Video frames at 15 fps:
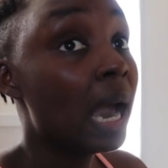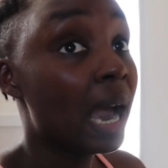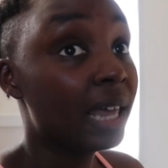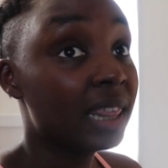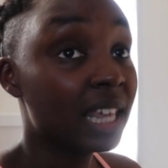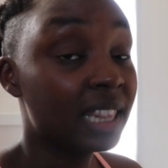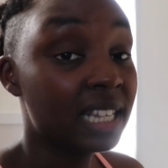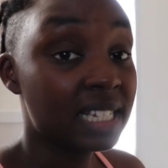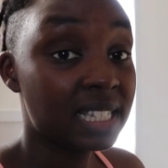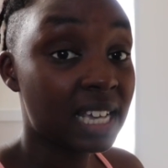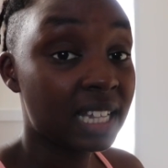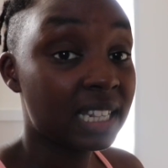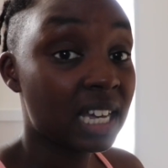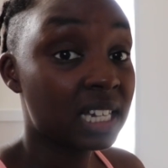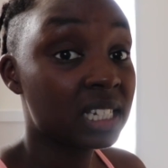and then they
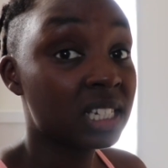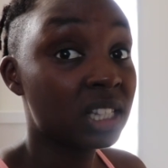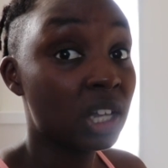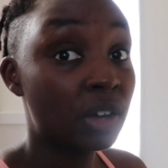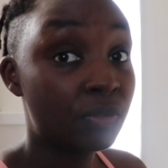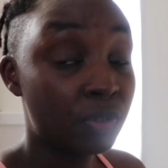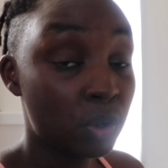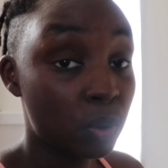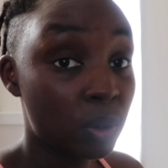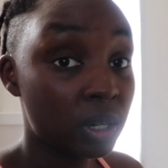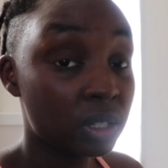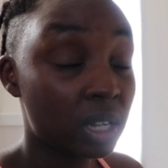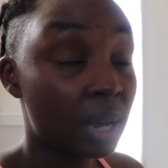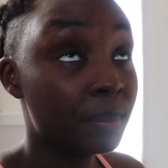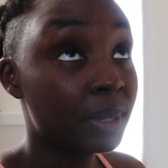said that the
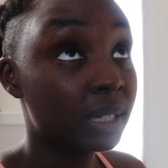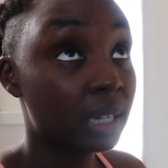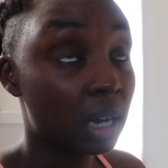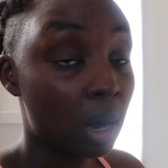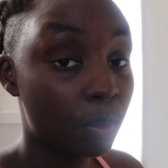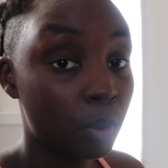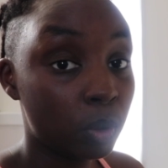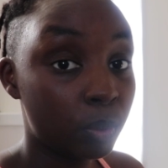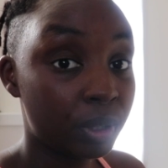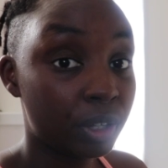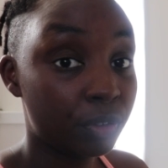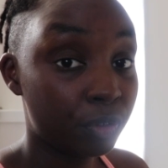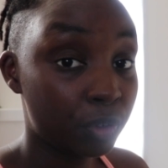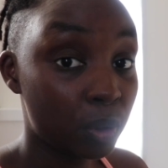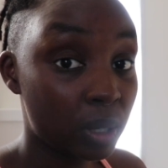viewers i mean the couple with
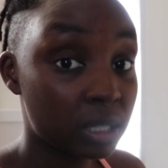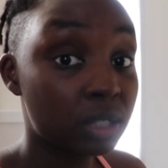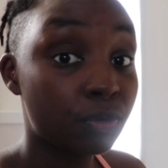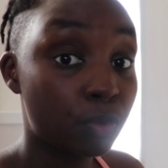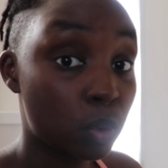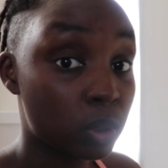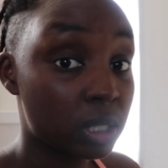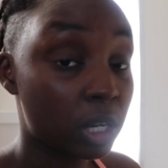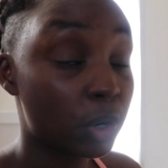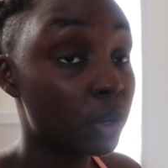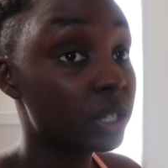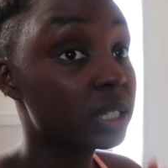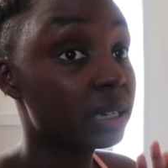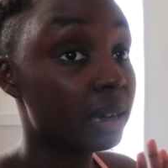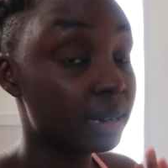the fewest votes are
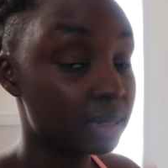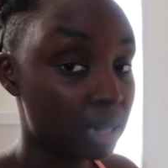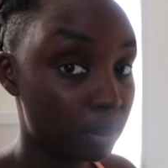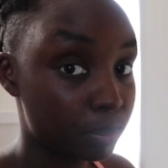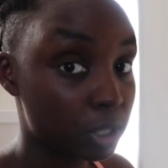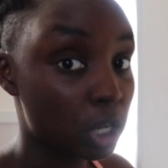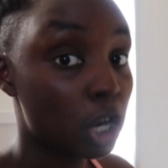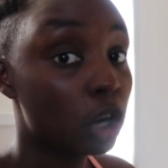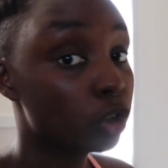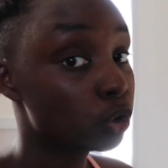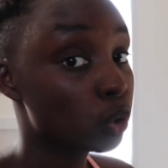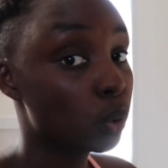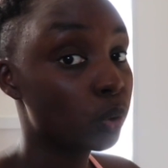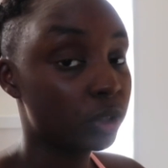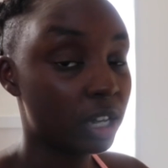going to get dumped
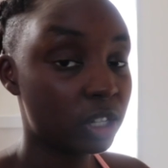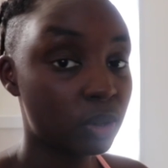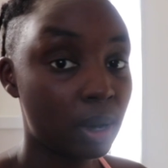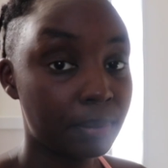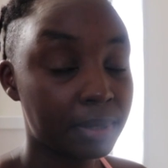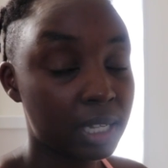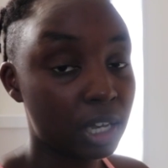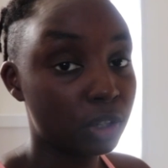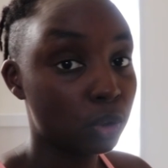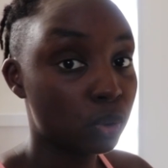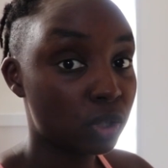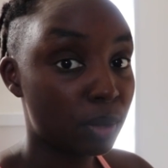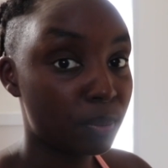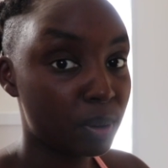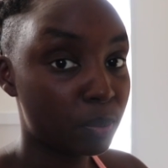so that's why I'm saying
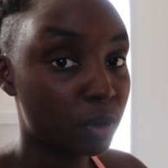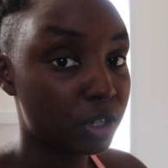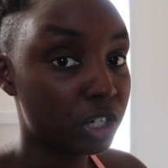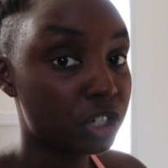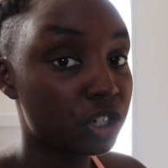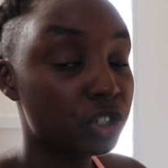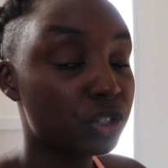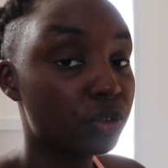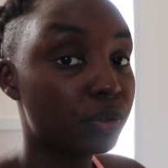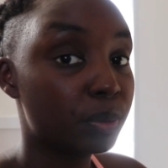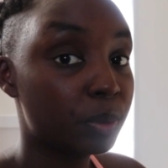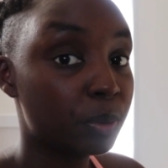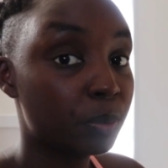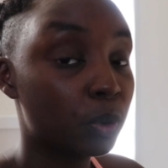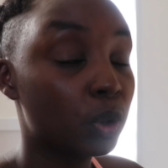those are my predictions of
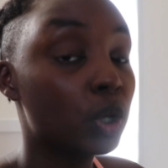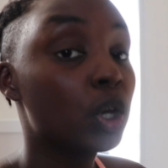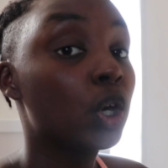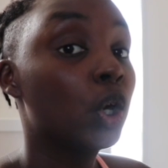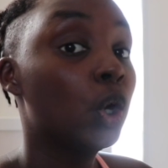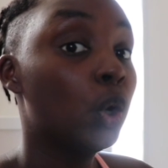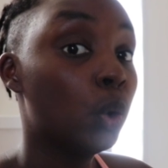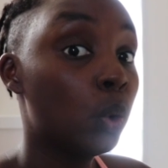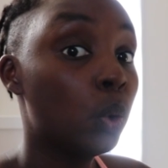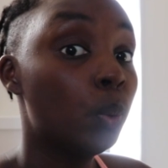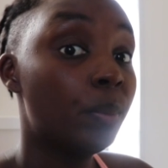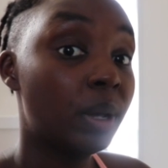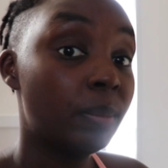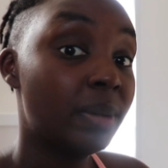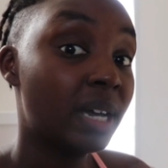the people
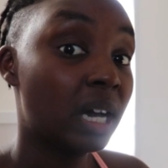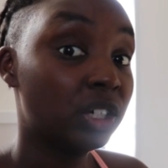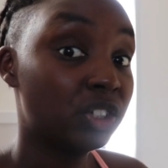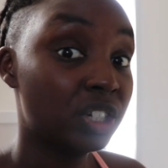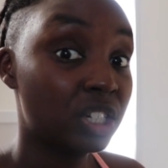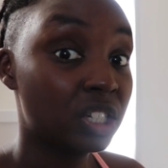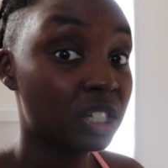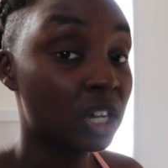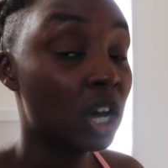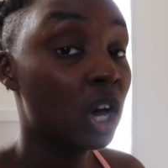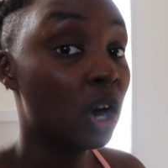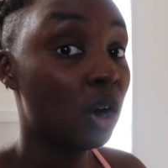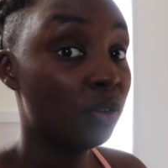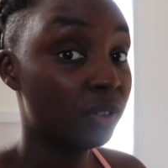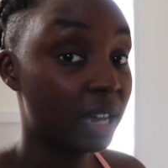who may be at risk
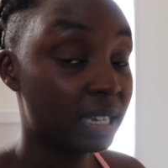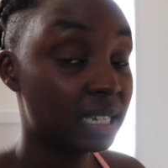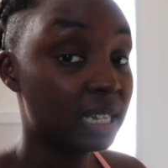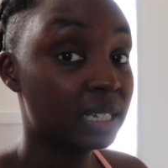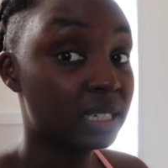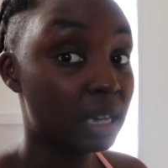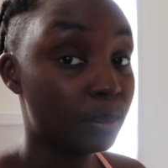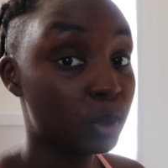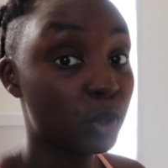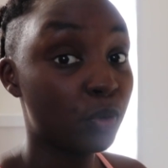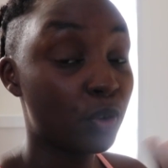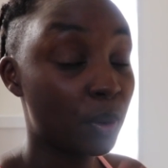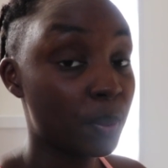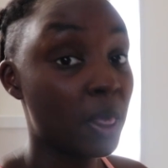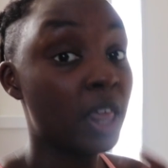of getting dumped
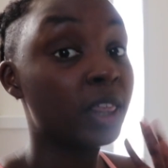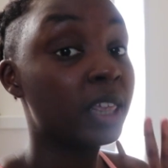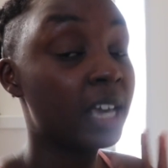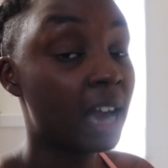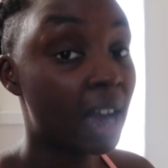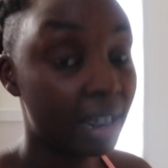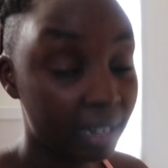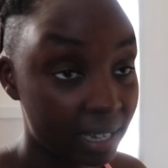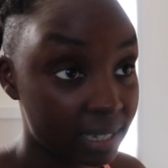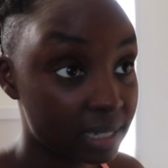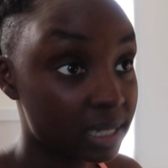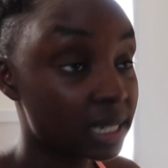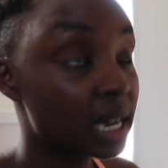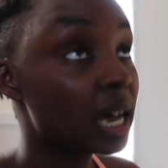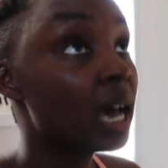from the
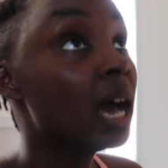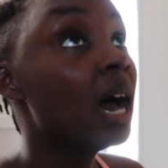island.